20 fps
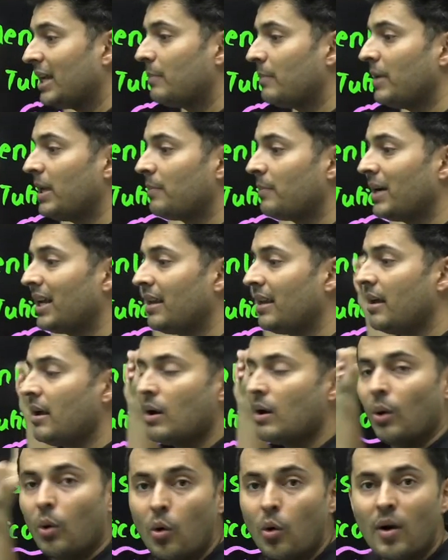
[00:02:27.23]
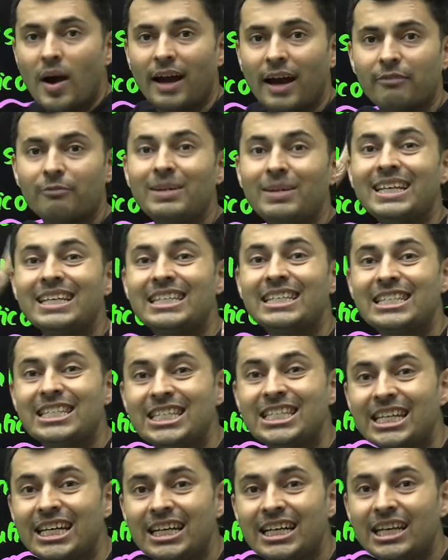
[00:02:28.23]
people who have been
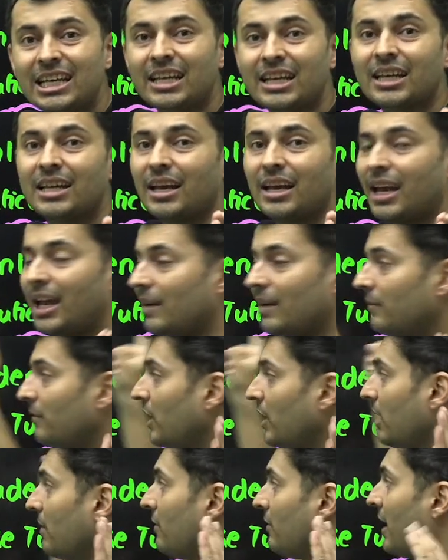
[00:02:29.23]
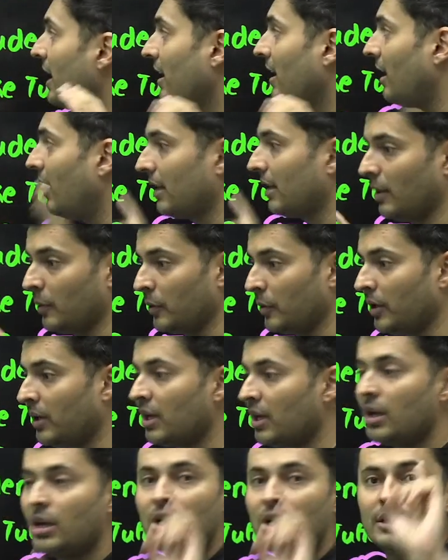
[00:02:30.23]
cheating everywhere around.
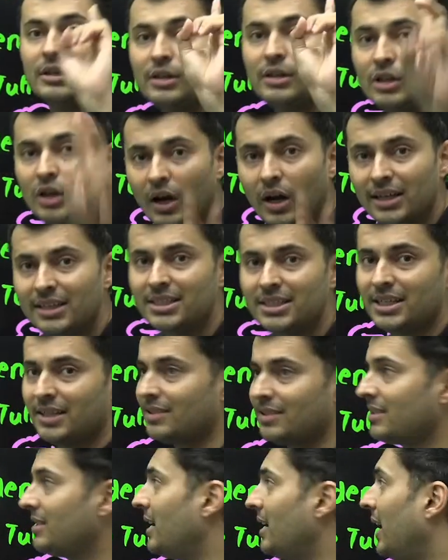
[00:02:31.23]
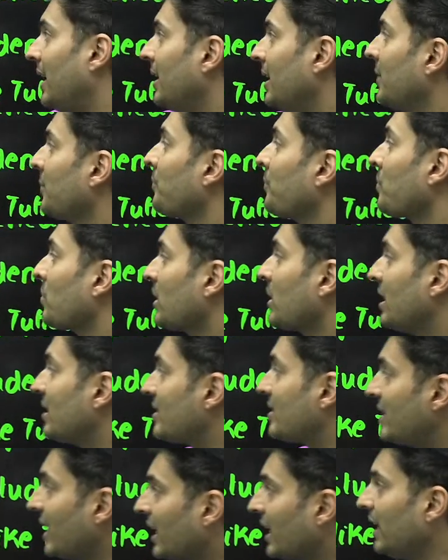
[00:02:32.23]
Not just that, the
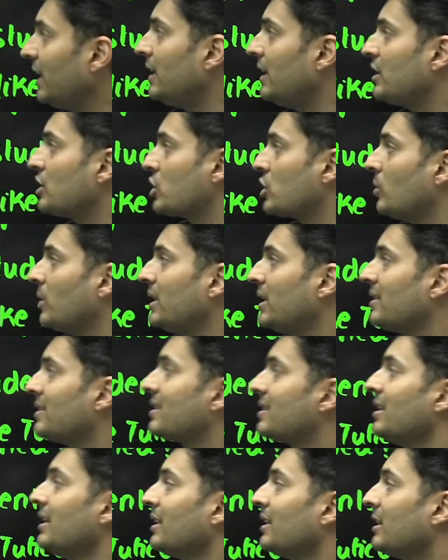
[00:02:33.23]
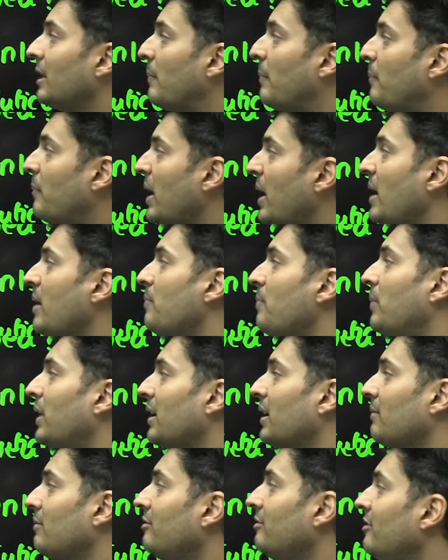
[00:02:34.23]
second issue is the
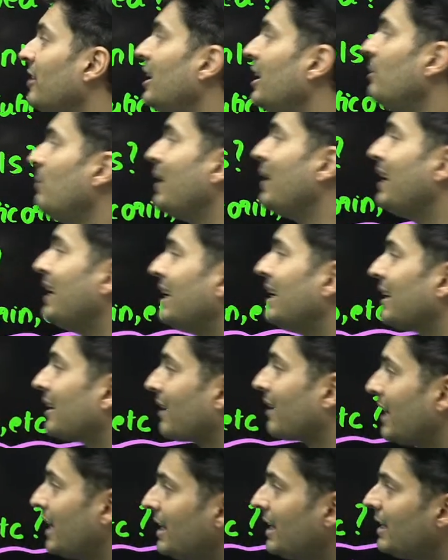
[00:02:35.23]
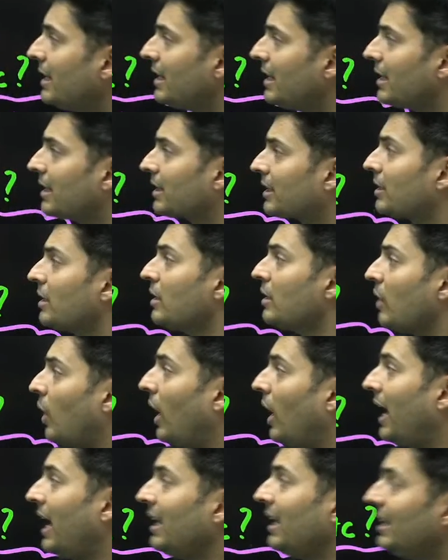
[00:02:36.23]
paper will be re-leaked
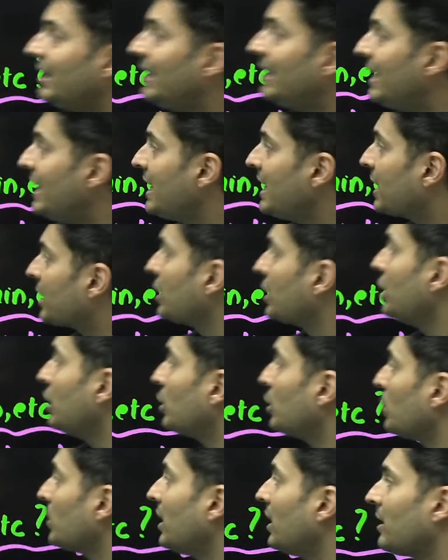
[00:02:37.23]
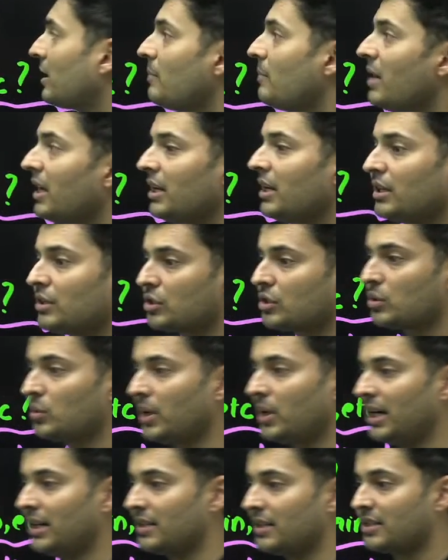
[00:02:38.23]
and leaked to the remaining
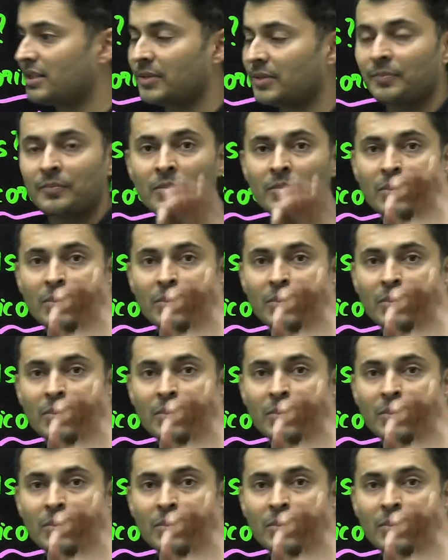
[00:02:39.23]
students.